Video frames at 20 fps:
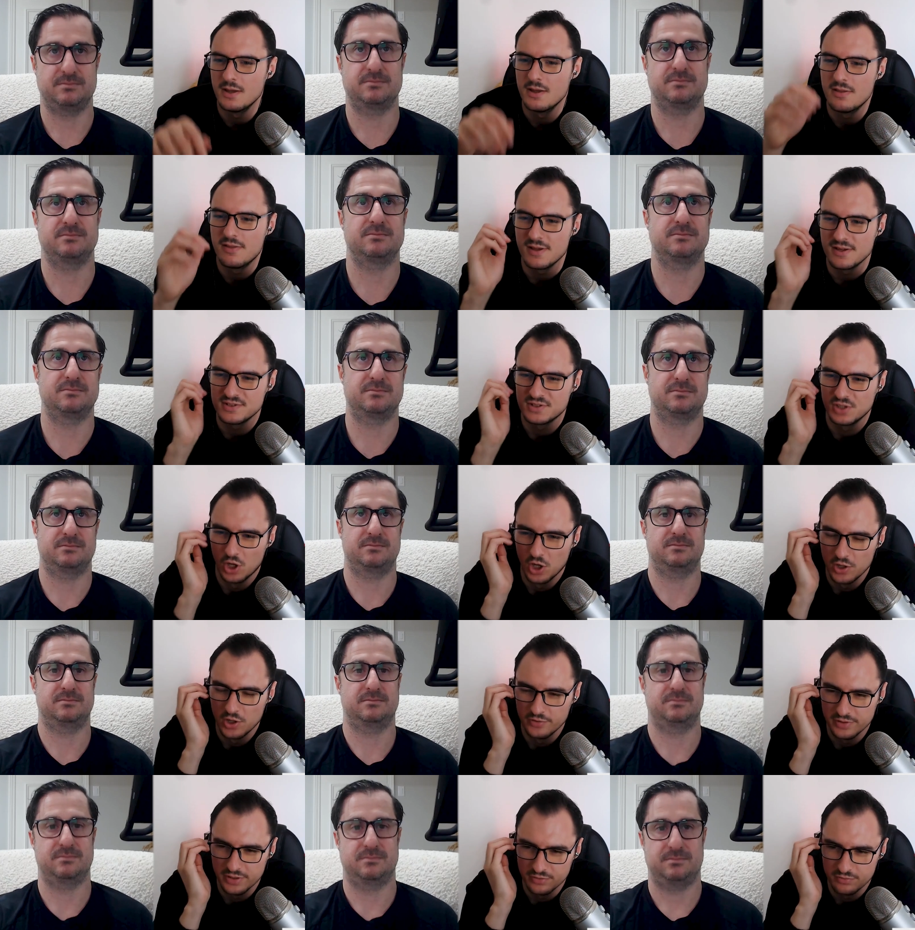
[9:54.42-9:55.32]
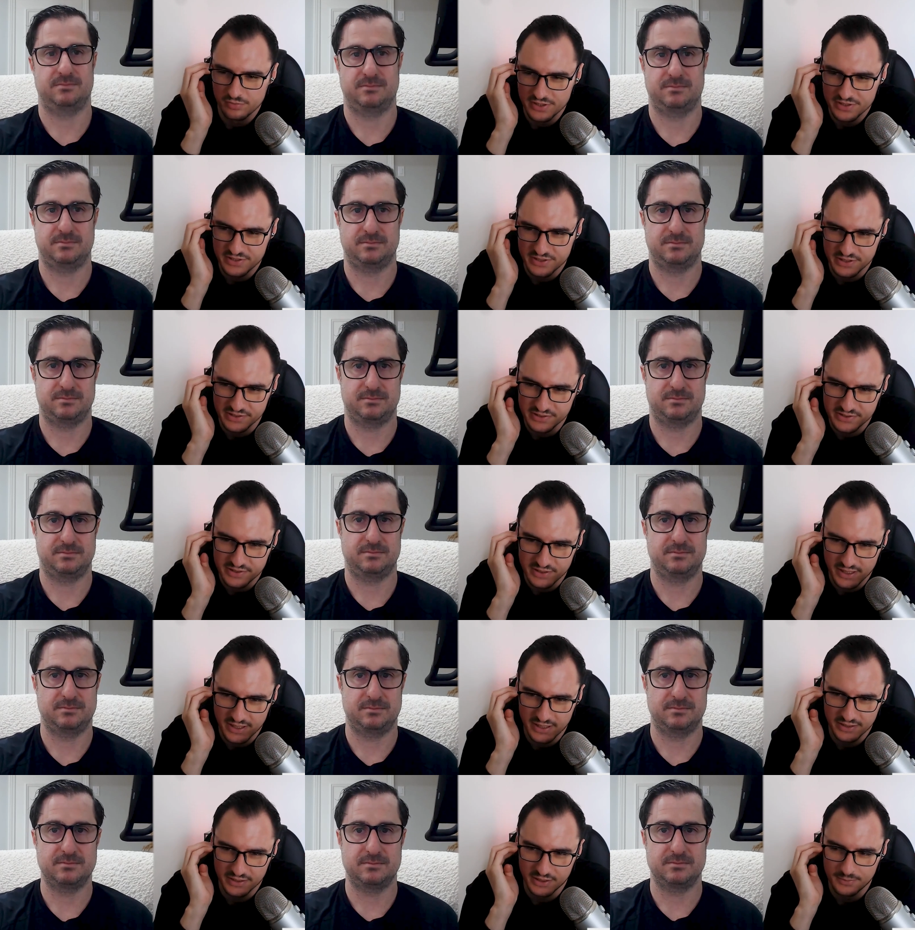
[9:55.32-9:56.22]
Speaker 1: things are overly rigid
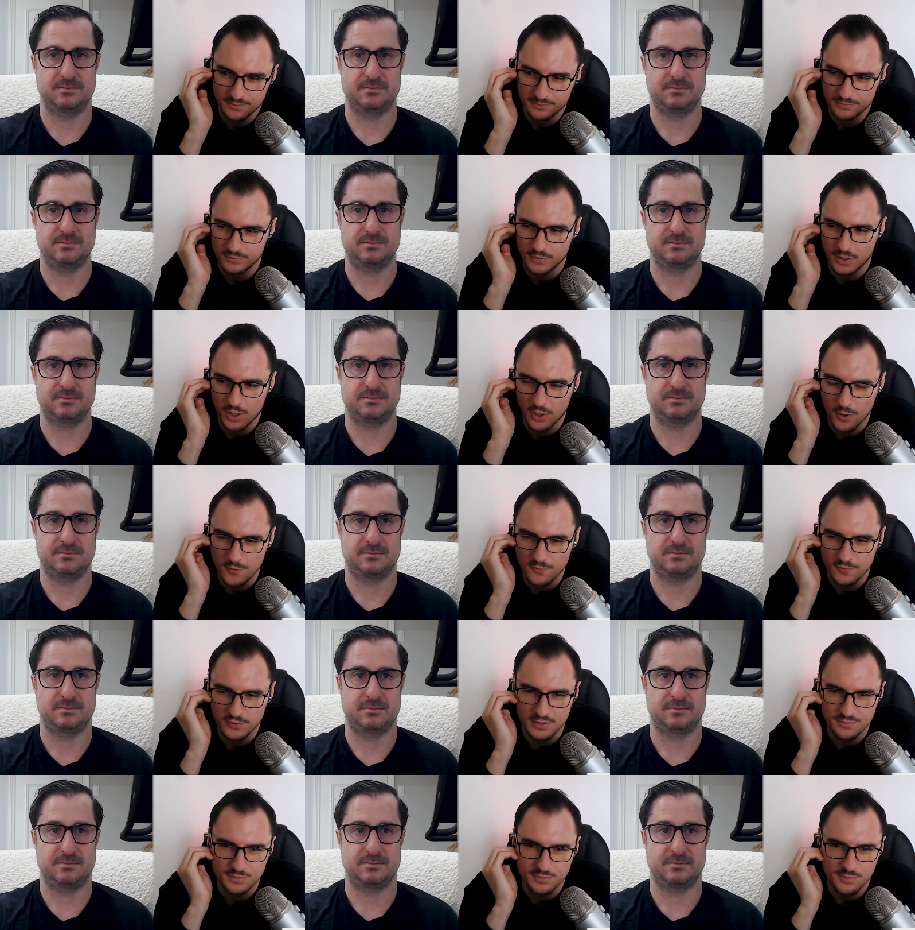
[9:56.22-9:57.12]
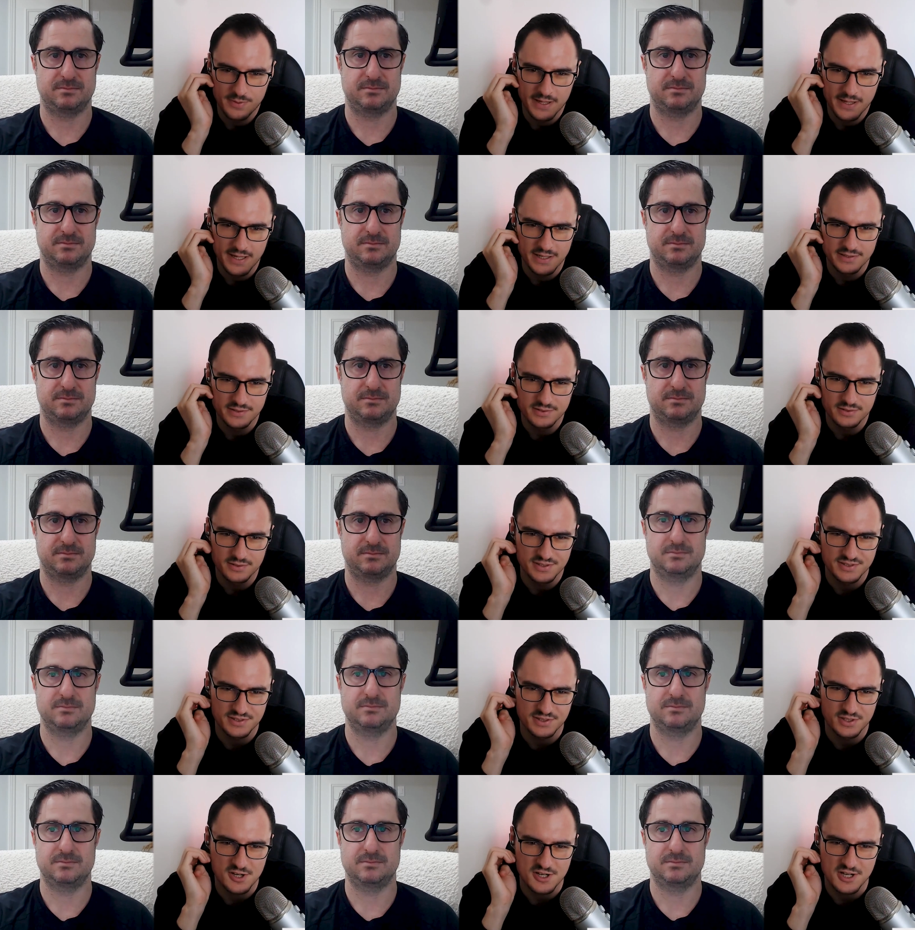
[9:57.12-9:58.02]
and um, overly prepared. There's
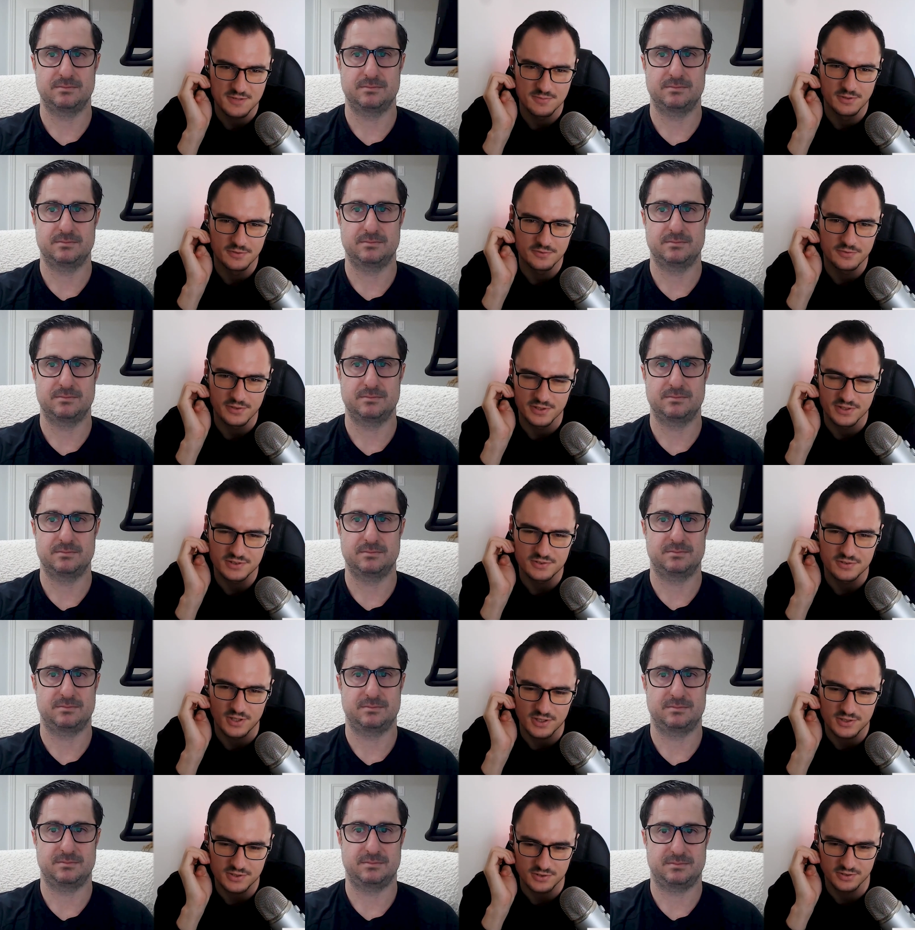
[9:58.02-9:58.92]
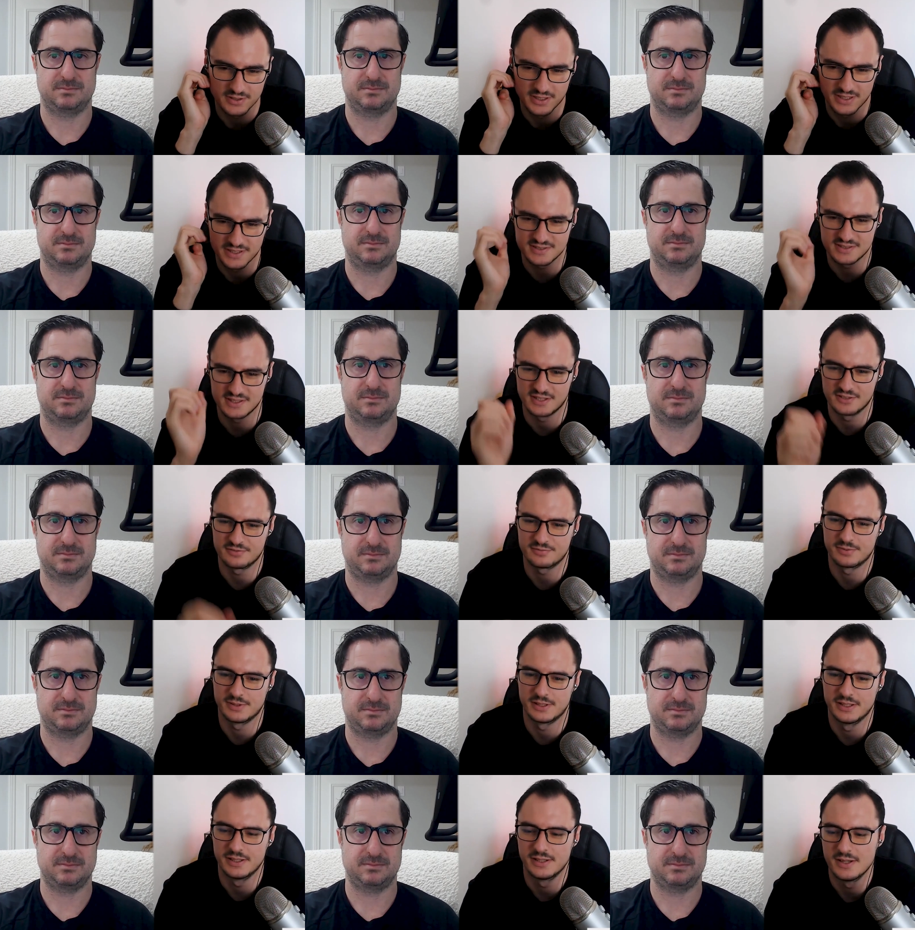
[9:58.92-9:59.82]
an argument for the structure and that stuff,
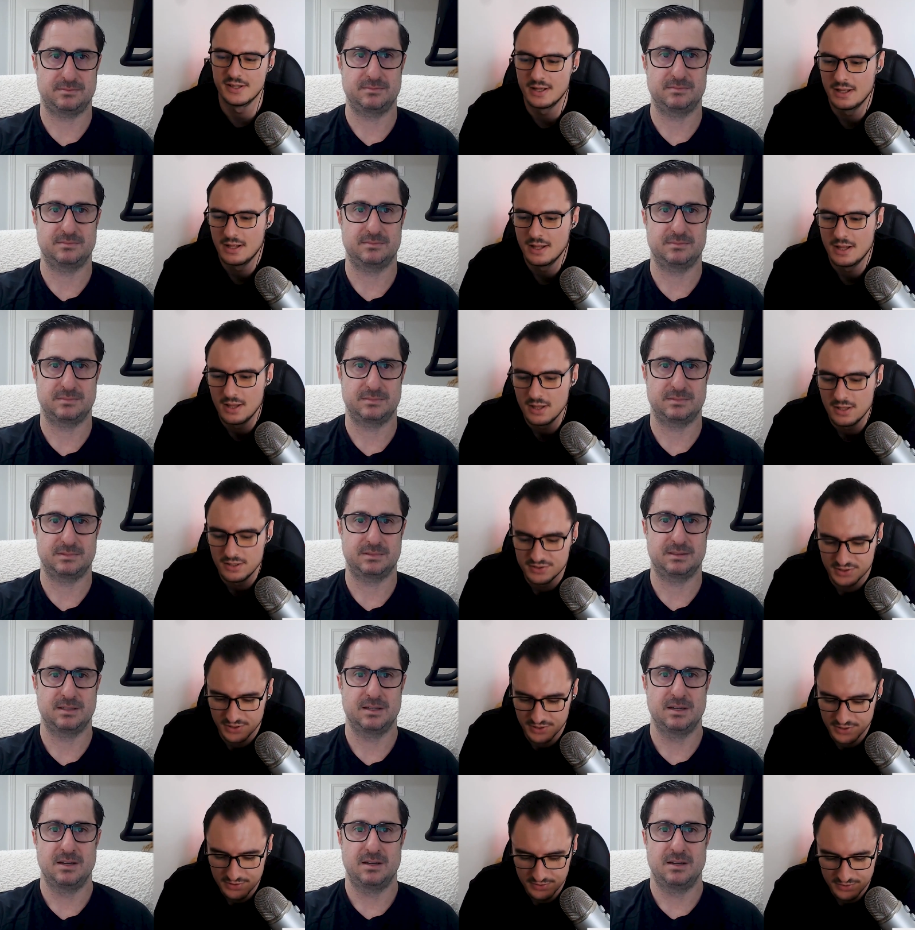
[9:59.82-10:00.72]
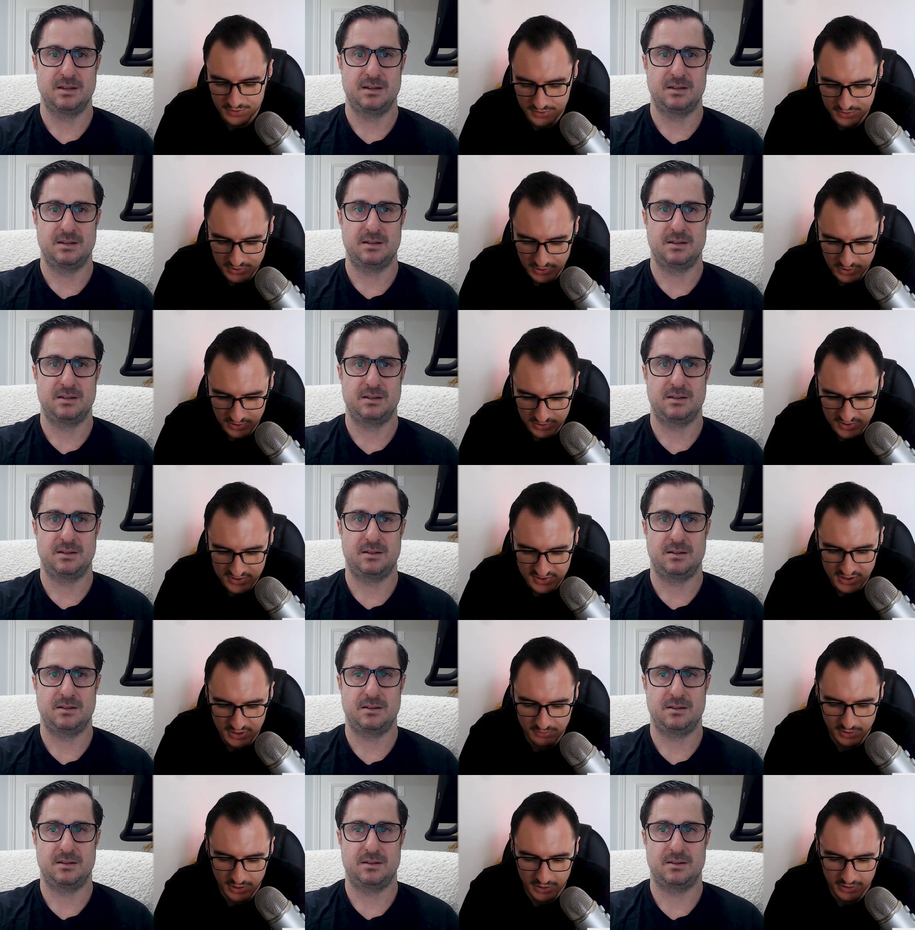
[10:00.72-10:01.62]
but so you, you talk to
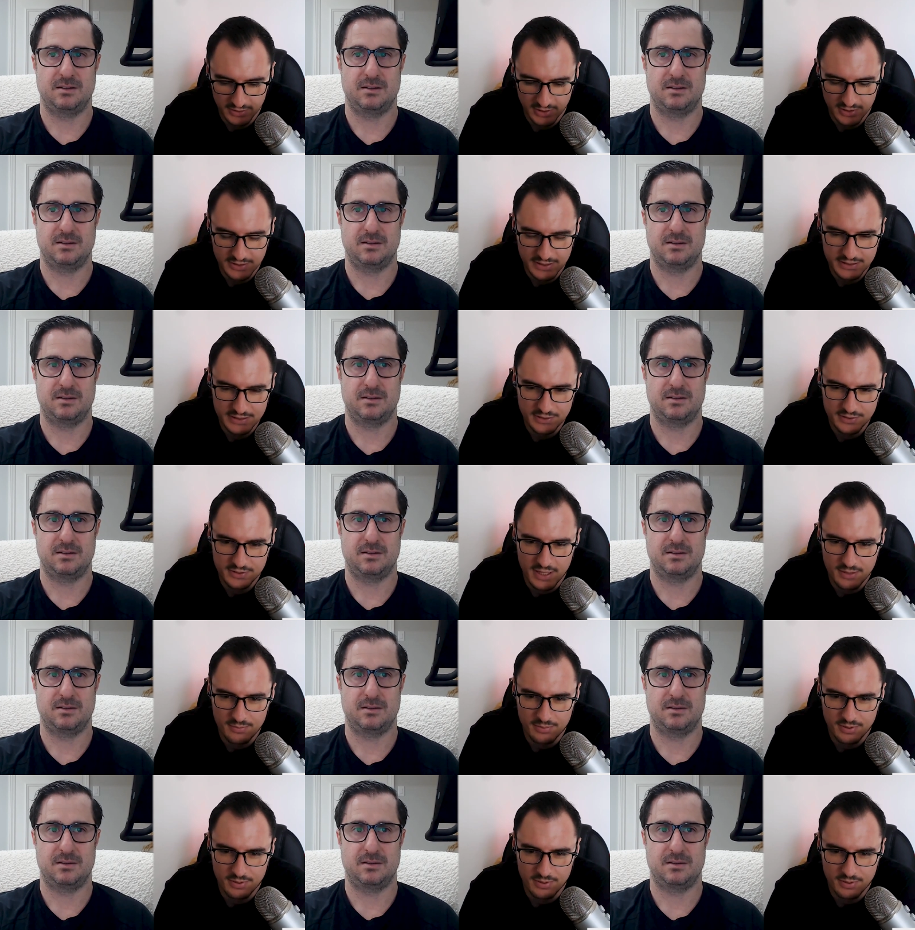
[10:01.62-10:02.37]
someone and then you get